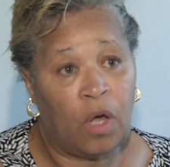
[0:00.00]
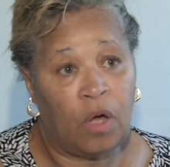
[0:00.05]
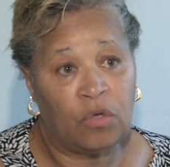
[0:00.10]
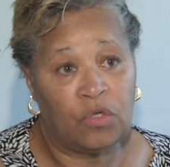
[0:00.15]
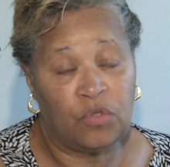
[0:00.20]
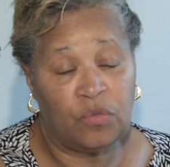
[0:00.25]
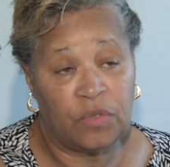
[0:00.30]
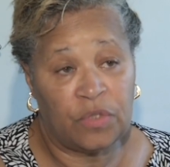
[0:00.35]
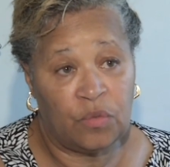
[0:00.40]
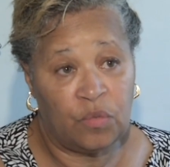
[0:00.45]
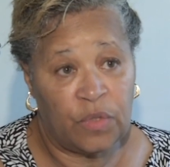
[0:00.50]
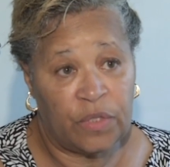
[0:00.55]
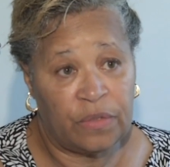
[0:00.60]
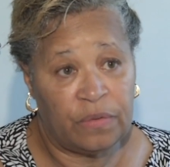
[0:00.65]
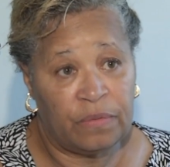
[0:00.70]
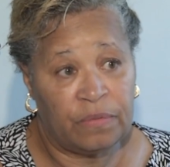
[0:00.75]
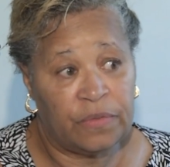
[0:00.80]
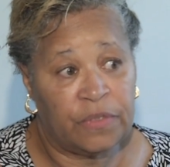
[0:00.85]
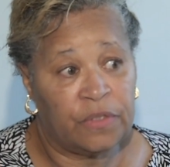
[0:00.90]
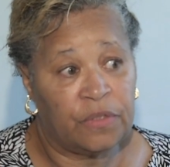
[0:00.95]
all during the
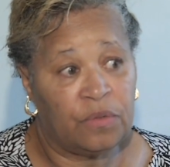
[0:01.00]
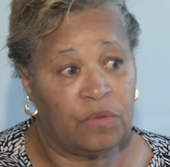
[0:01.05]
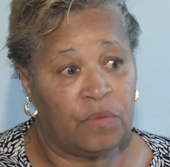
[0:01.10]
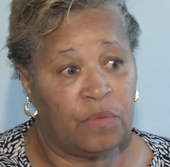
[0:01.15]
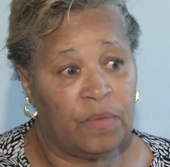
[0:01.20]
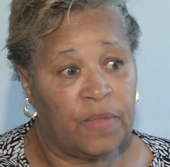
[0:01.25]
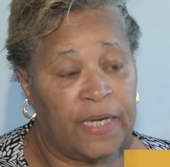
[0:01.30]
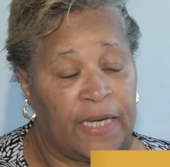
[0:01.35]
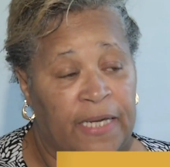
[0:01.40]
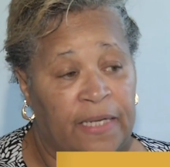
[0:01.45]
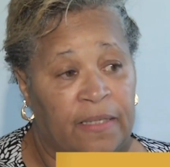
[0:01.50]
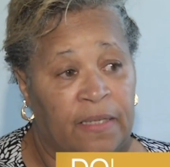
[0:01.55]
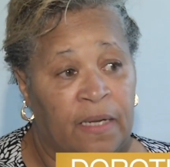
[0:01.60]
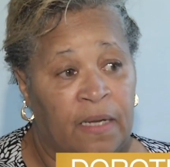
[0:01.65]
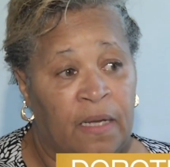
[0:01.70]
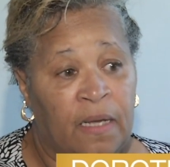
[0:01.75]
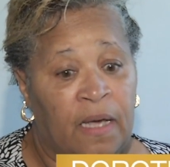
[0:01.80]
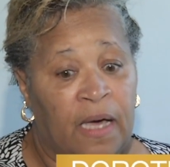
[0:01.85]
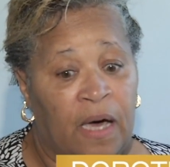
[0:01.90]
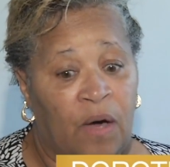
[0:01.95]
winter, you know, and
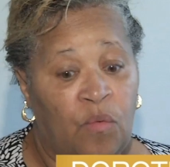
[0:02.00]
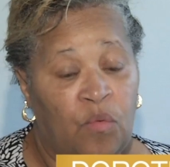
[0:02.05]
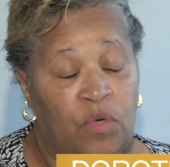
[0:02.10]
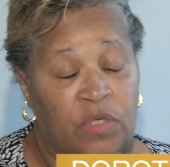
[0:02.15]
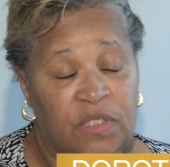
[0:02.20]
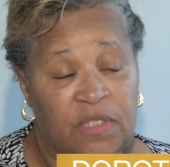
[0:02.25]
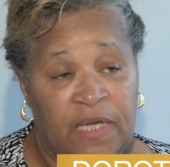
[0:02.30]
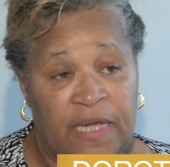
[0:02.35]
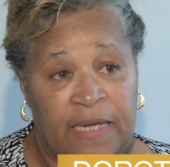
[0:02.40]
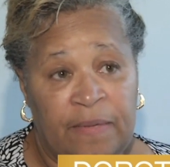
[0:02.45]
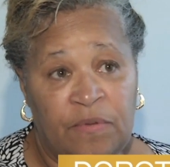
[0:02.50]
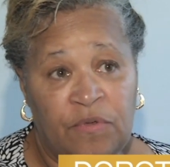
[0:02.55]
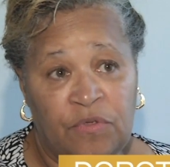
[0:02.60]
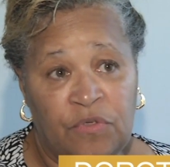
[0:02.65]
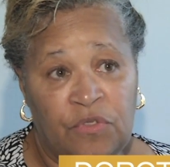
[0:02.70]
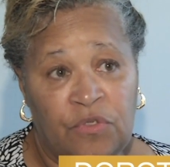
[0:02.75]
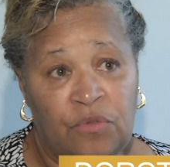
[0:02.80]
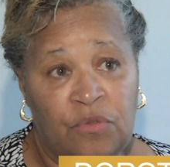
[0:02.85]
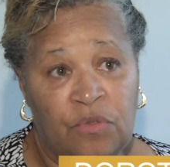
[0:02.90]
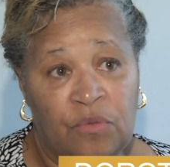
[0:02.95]
I wasn't able
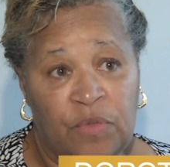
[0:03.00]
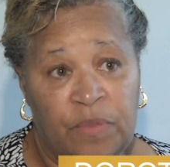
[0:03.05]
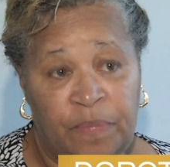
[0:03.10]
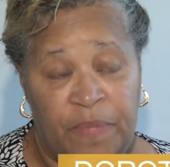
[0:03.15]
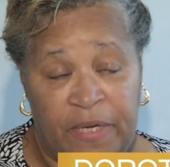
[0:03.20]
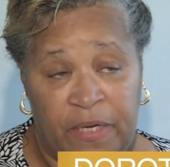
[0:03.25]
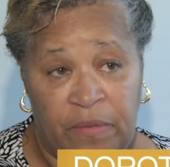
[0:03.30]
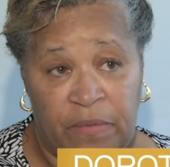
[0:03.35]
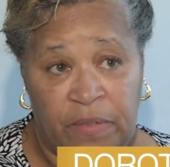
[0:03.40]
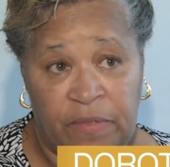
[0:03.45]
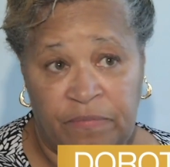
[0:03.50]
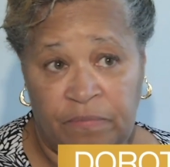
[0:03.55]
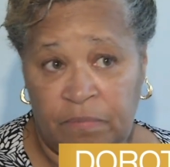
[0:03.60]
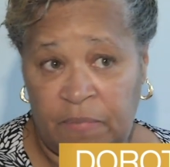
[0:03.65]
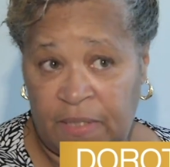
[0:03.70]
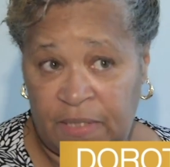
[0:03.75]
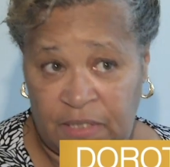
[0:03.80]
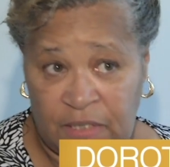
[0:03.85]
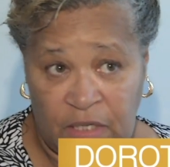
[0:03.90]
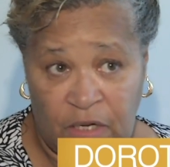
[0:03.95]
to do the repairing
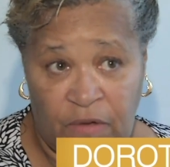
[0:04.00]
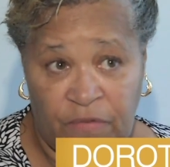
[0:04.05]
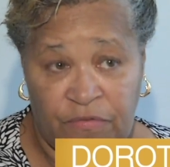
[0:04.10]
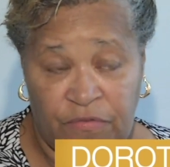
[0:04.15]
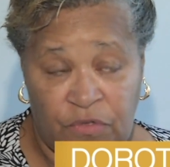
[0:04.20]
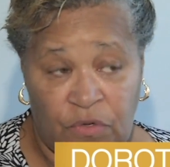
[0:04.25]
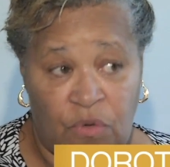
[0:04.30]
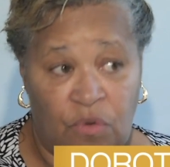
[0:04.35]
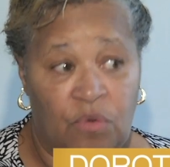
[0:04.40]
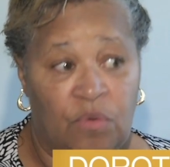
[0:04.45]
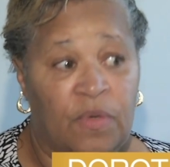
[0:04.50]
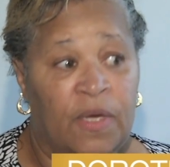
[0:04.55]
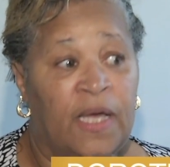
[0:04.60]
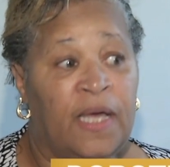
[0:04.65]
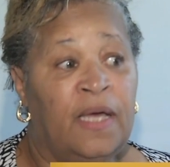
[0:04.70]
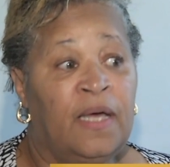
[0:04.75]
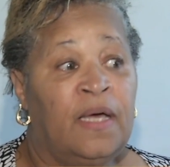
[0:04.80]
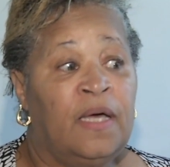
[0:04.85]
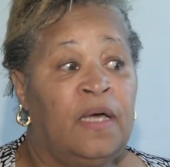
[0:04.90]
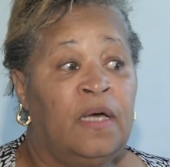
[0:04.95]
myself. So
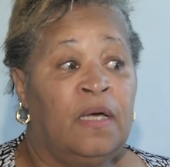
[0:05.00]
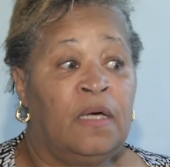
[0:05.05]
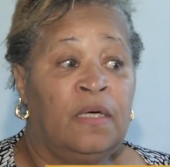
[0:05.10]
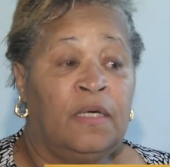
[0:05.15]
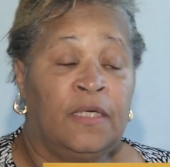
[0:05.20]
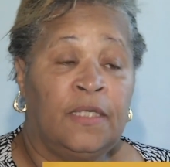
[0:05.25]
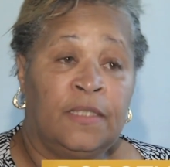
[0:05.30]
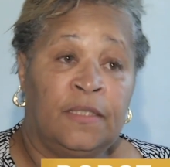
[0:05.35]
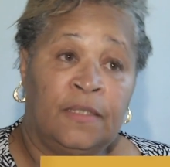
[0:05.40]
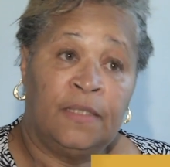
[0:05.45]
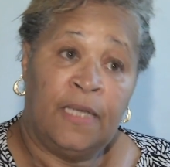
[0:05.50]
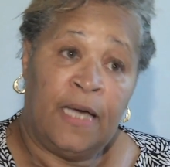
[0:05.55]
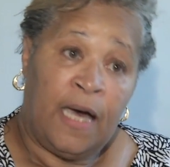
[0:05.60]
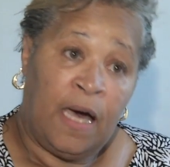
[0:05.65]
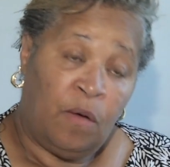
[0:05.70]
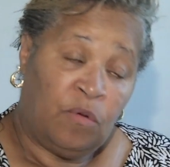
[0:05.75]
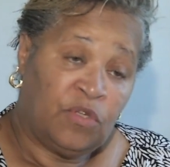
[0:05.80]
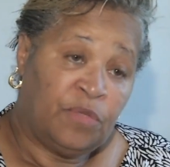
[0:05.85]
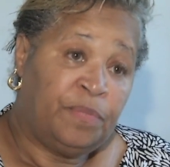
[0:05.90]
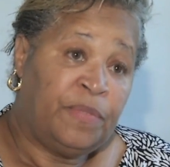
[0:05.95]

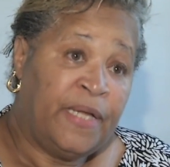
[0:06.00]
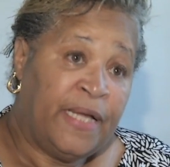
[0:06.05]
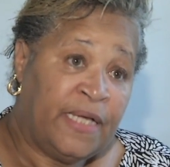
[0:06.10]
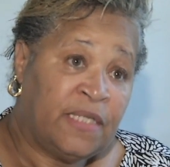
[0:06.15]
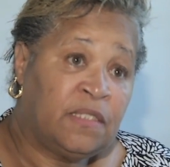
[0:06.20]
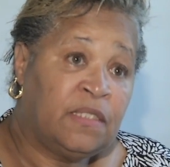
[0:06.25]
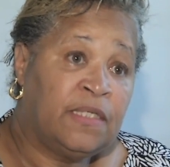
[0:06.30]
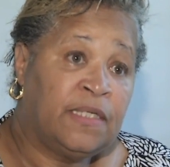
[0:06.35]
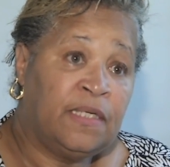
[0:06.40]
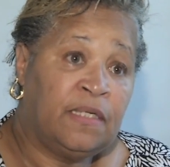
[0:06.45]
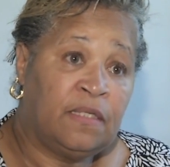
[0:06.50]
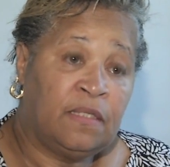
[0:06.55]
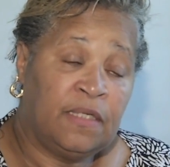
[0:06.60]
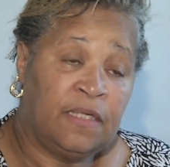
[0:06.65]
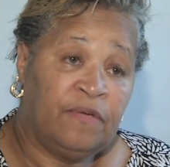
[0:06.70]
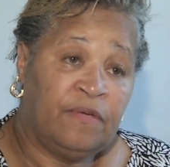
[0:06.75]
I was blessed to get the